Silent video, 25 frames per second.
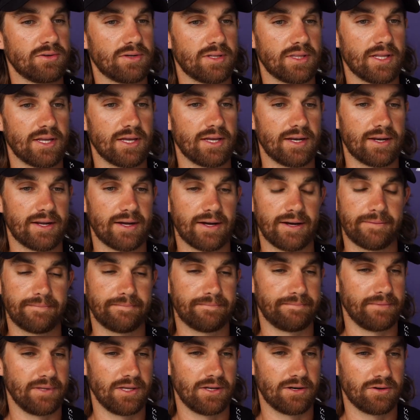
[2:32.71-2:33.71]
And then
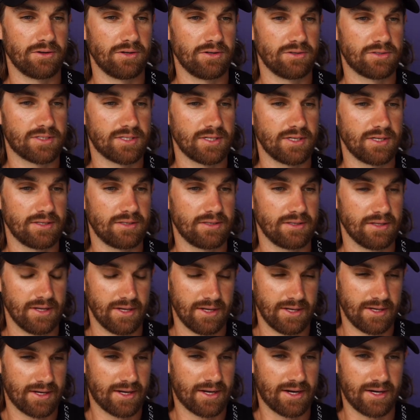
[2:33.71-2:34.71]
um, you know you see
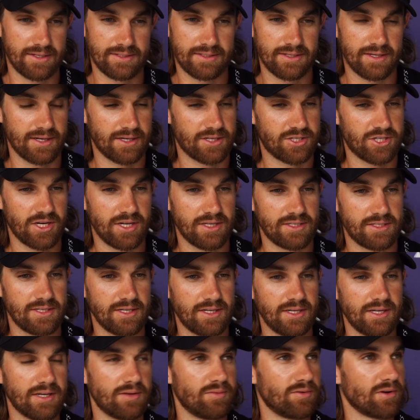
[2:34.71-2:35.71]
guys like
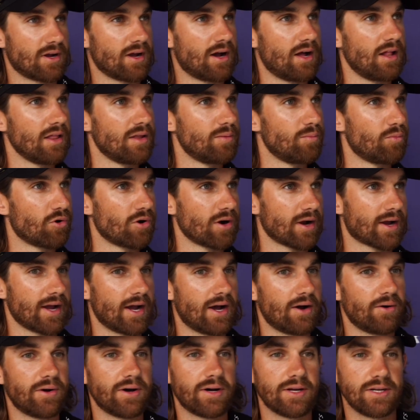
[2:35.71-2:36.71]
JT and Collin
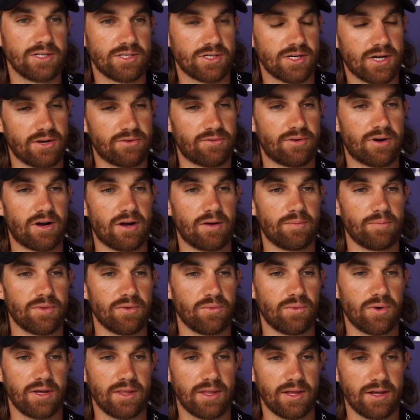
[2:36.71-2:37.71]
Morikawa and Jon Rahm
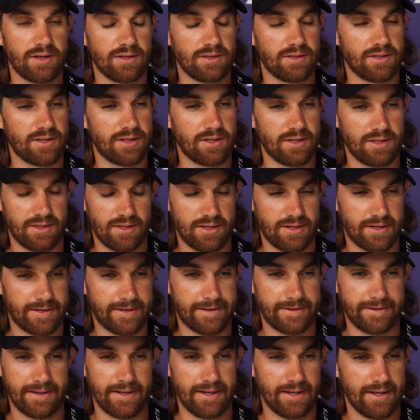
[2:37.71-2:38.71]
the way they
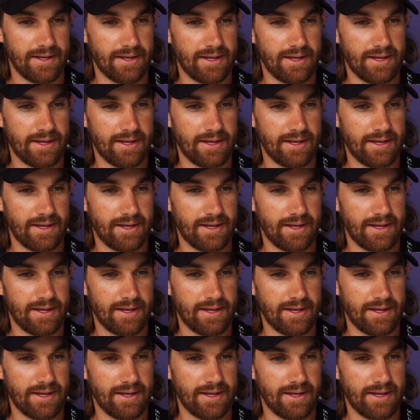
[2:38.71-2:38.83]
the,